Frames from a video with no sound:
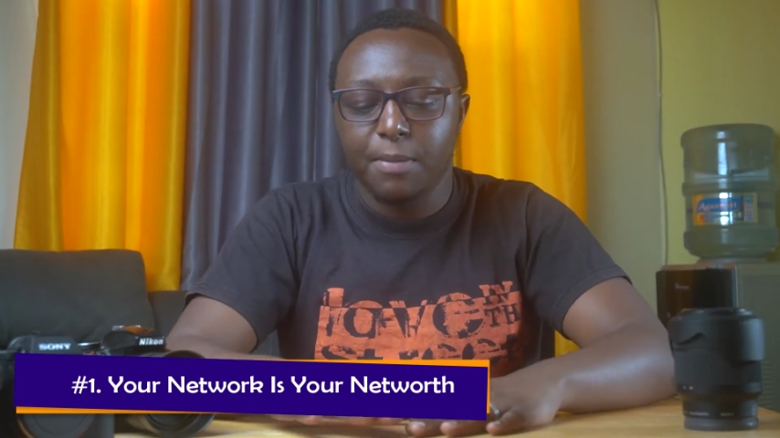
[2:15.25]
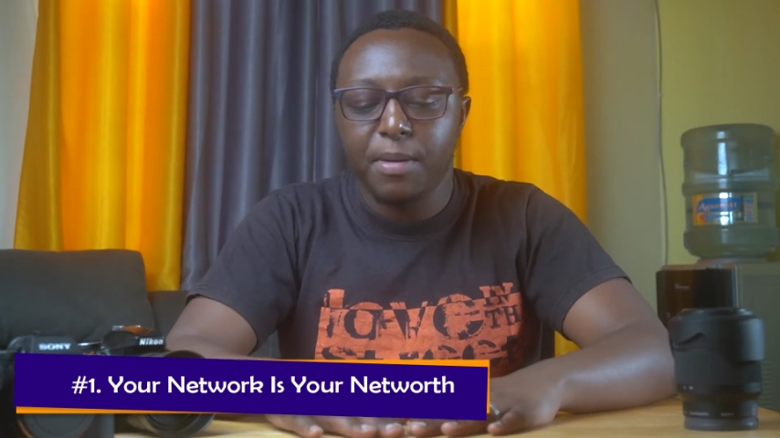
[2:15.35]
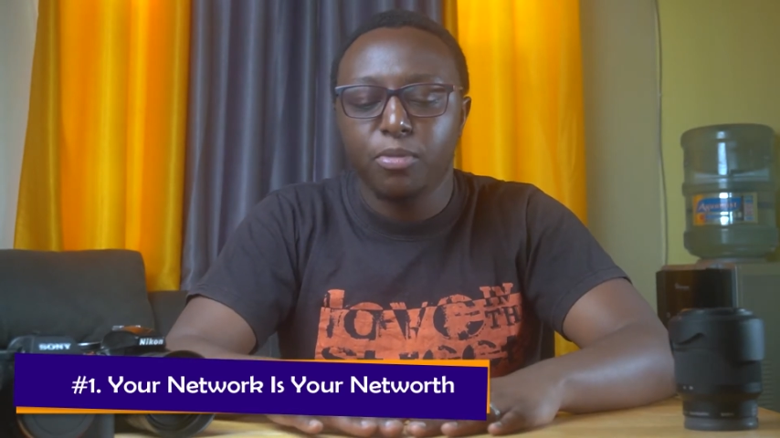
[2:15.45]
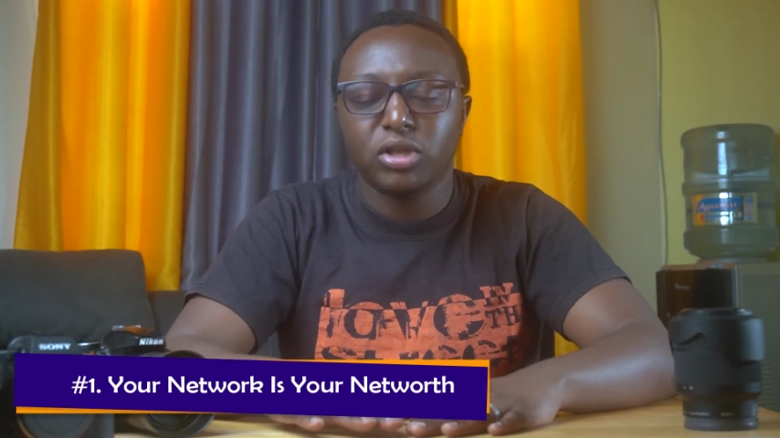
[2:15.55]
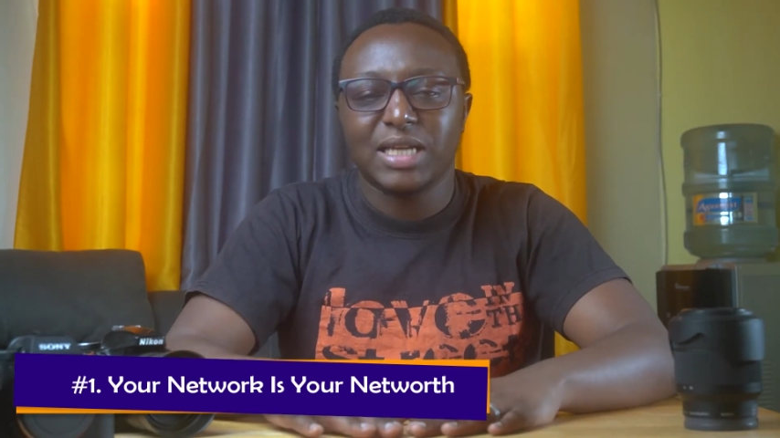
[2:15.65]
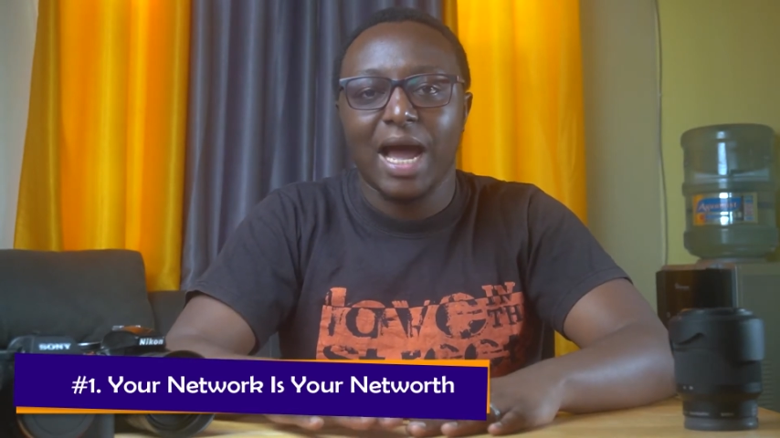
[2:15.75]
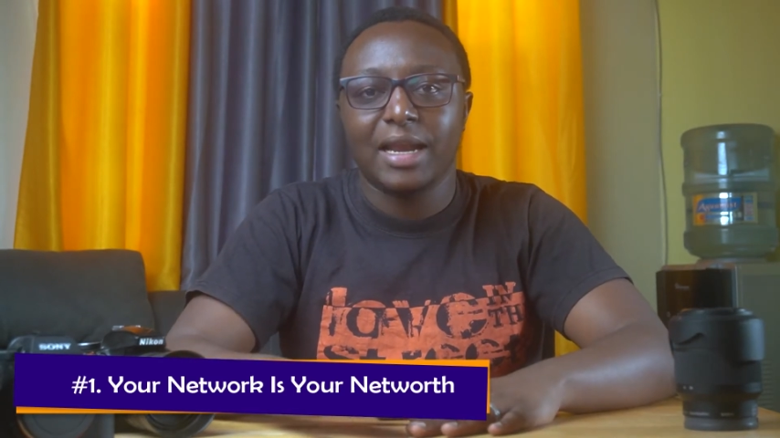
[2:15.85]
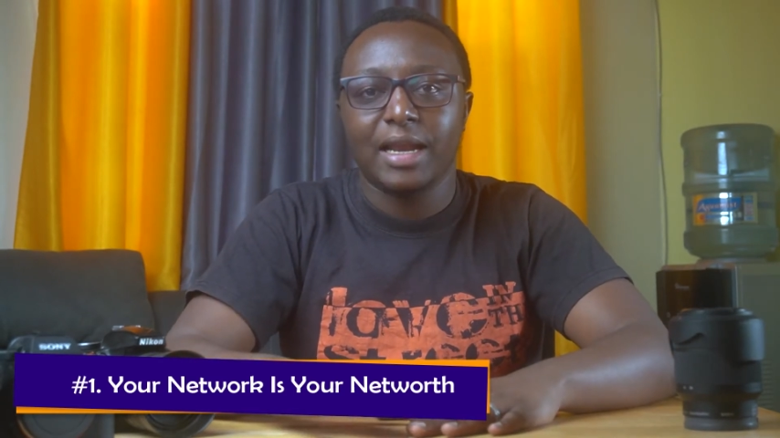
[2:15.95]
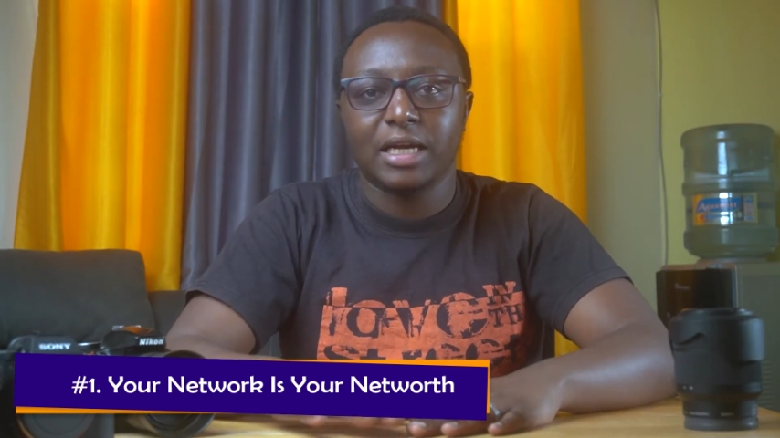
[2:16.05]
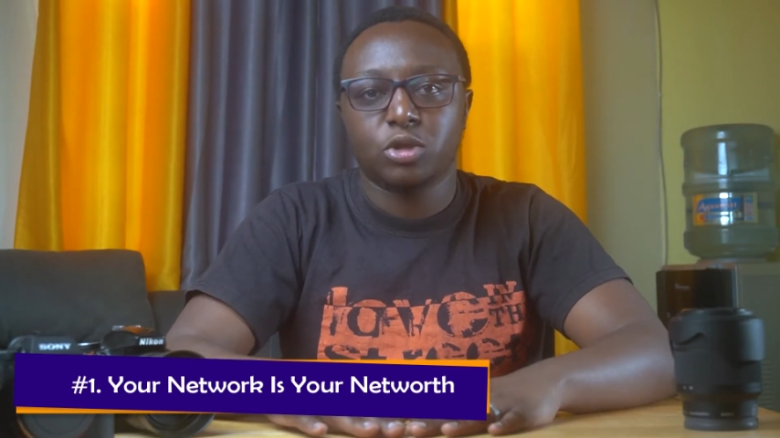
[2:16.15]
people that I had
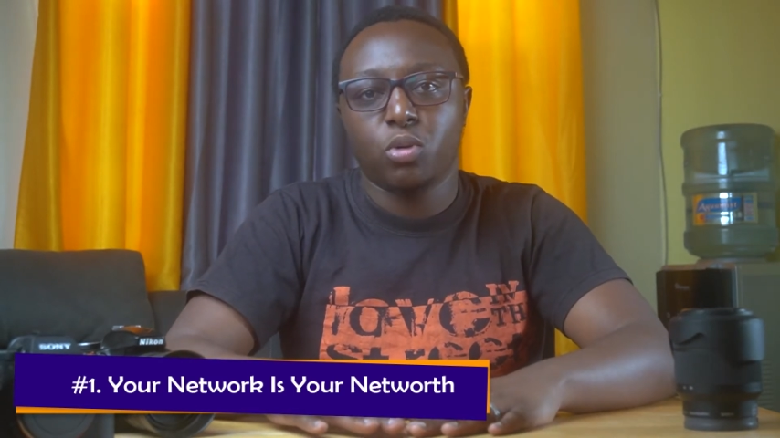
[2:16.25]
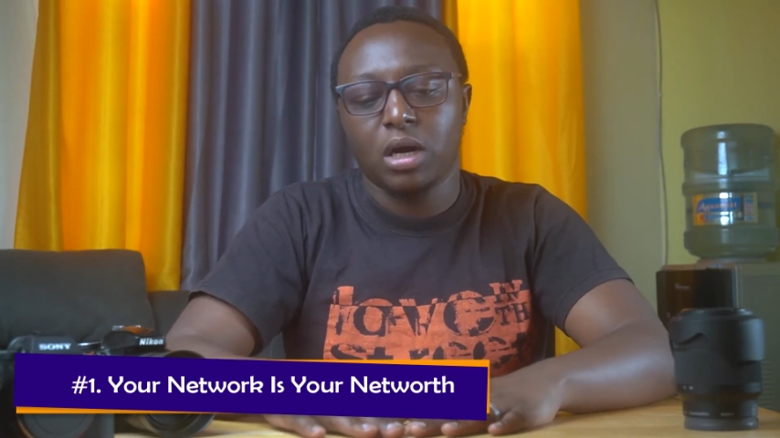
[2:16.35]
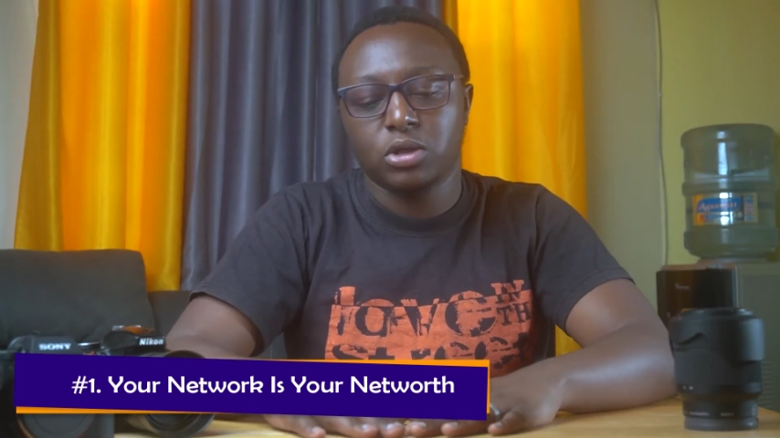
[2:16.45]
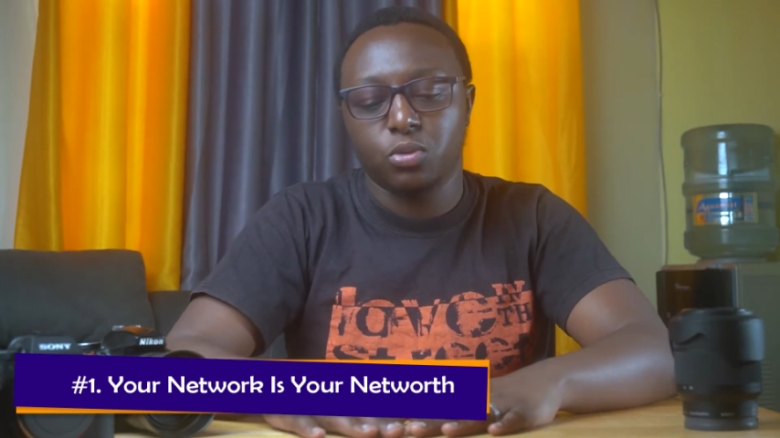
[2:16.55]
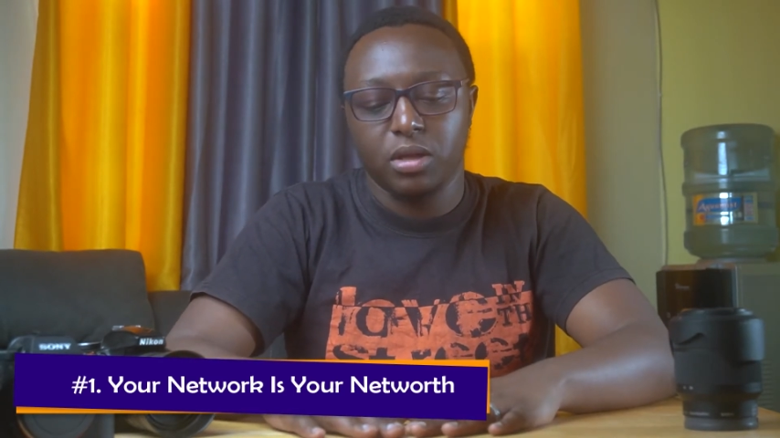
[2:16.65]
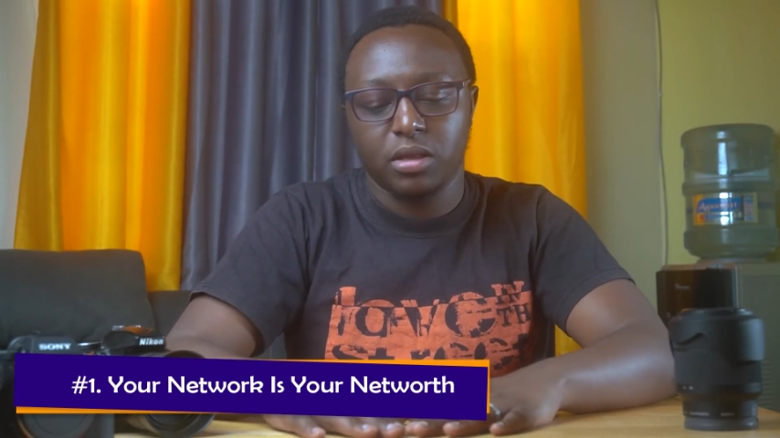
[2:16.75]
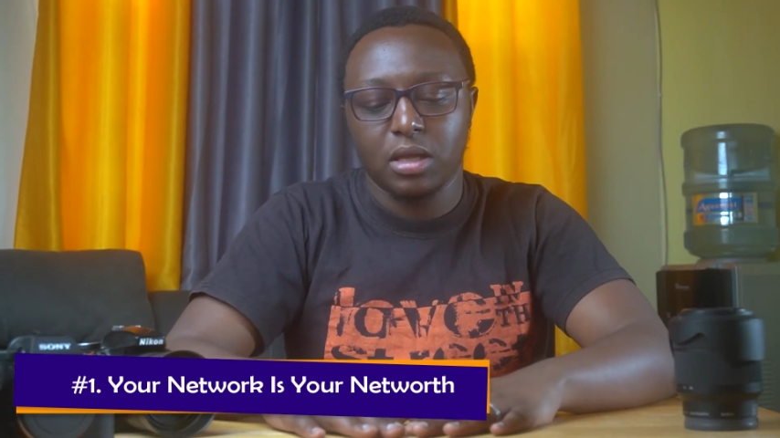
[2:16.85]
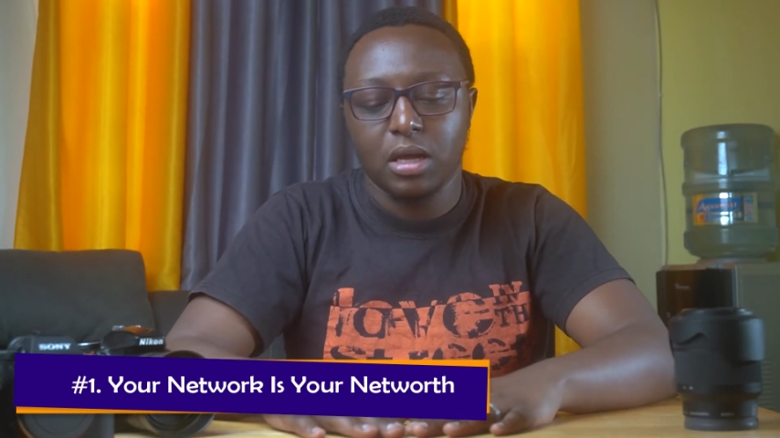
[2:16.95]
networked with